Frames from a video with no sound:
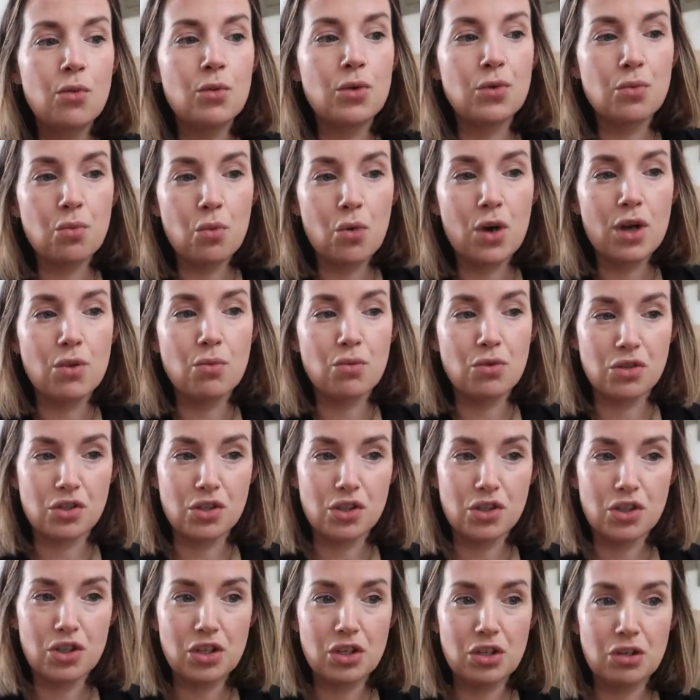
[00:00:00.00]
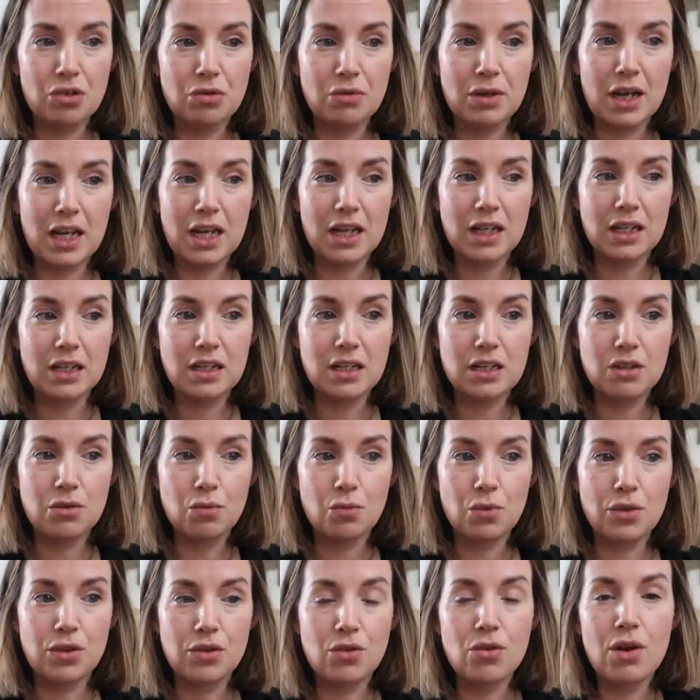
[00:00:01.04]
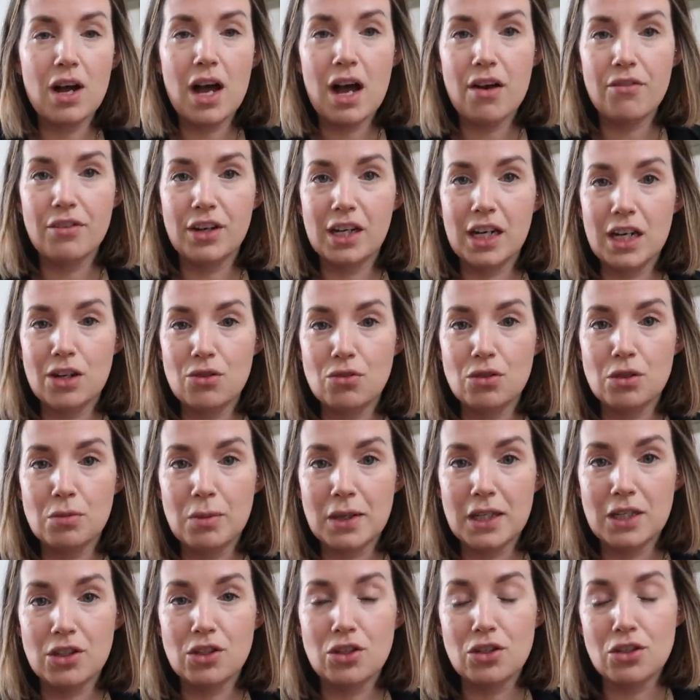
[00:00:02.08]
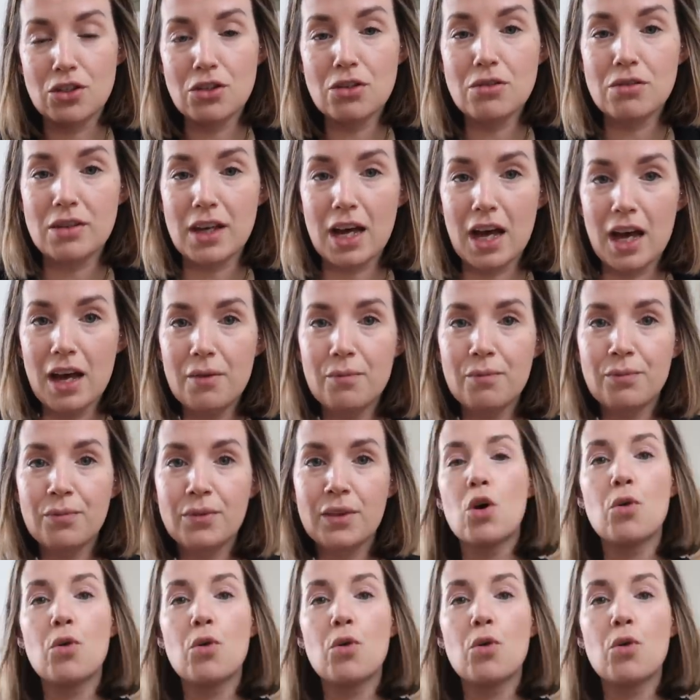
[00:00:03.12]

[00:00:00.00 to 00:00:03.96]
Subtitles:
with what I want to do, and with not having an actual space to do that,